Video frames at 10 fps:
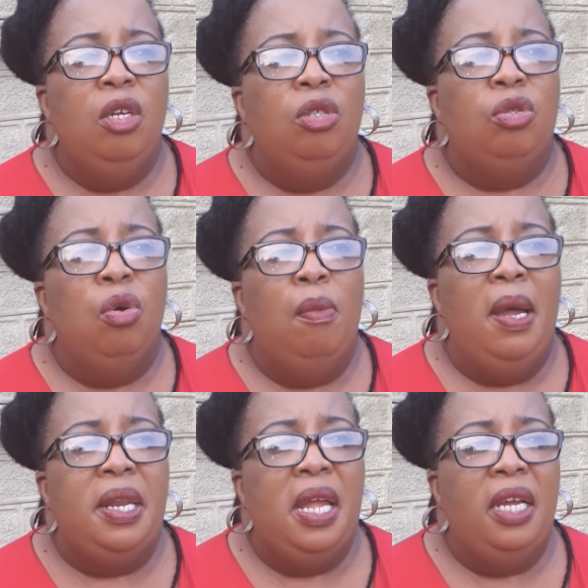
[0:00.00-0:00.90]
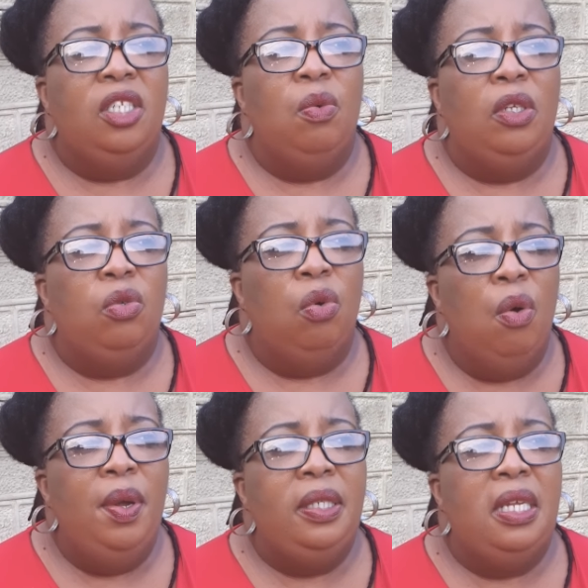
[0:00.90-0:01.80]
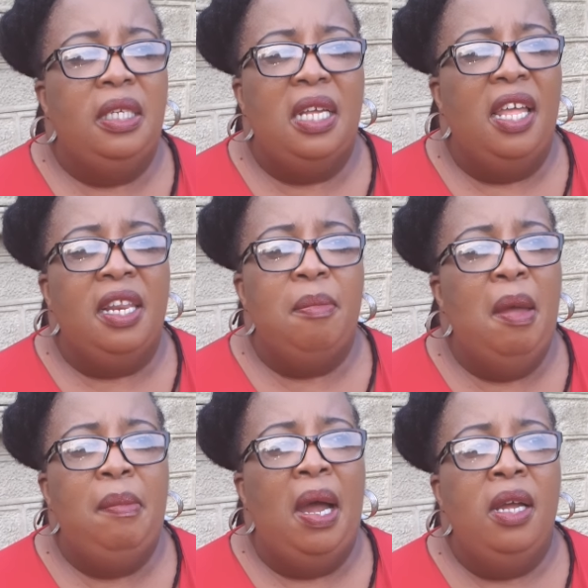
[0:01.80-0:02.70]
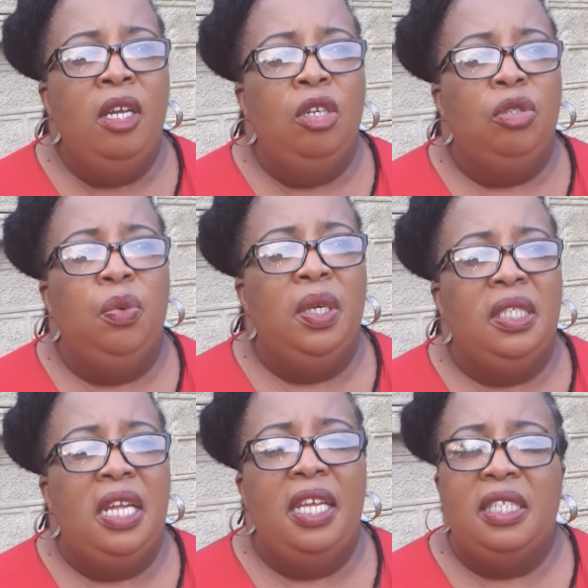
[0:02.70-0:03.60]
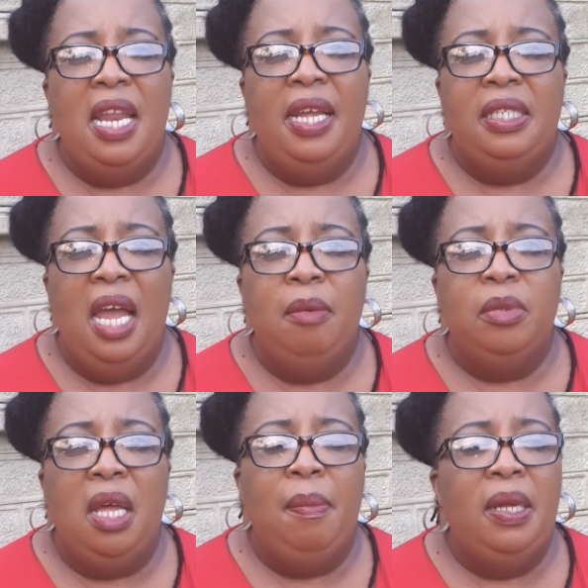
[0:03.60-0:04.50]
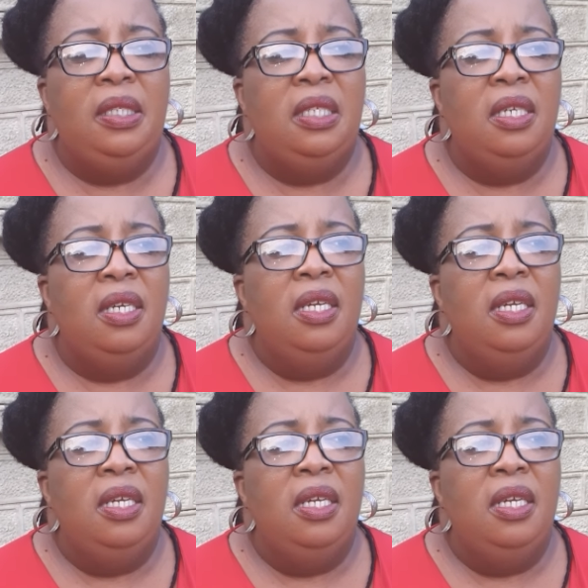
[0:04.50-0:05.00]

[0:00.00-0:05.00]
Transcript: So my reaction was to go and test. I remember doing tests 9 times up until